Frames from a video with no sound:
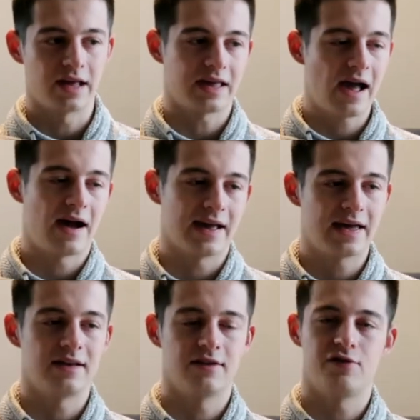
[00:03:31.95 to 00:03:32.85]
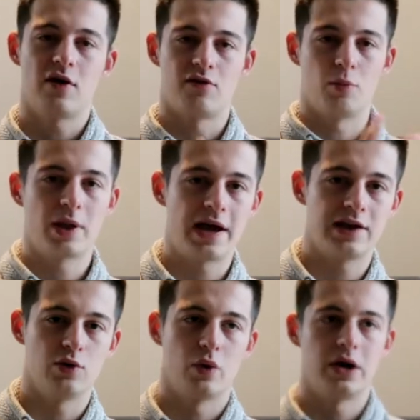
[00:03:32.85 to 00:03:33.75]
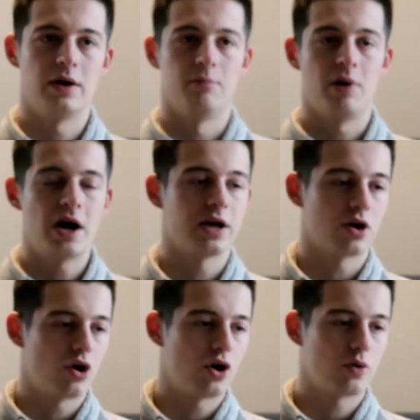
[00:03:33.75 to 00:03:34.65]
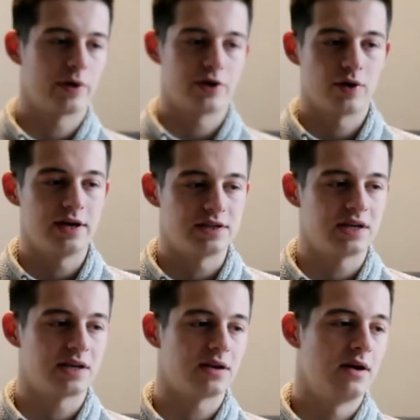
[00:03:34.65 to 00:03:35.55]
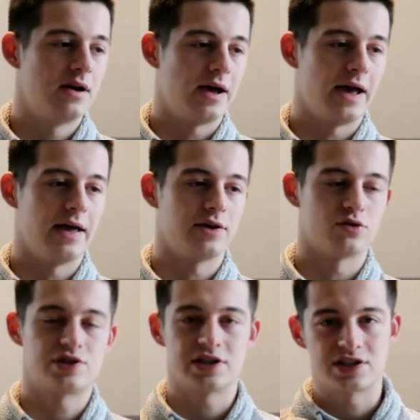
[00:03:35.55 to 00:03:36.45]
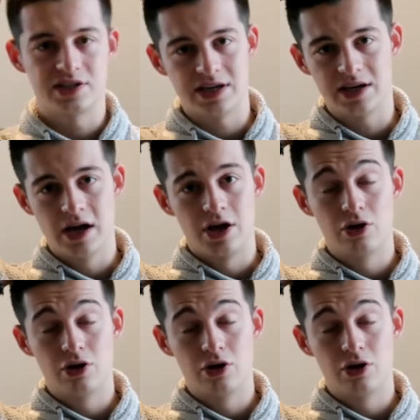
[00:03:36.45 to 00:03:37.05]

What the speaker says: Like, yeah, I get it. If you have a plan, you wanna buy a car when you're 18 and you're 16,